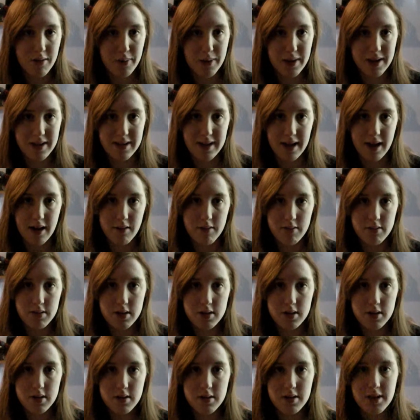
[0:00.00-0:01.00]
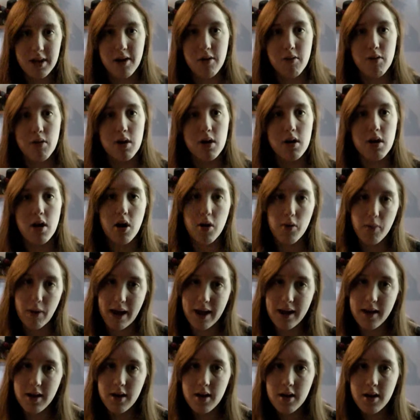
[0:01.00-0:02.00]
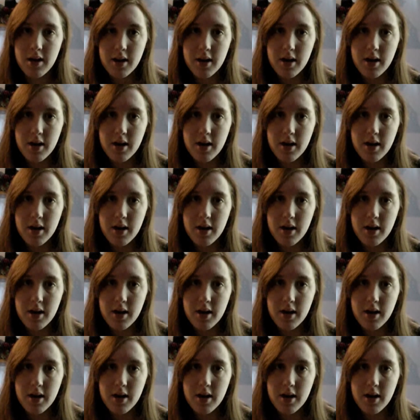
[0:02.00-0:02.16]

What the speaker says: bills out. They were arrested.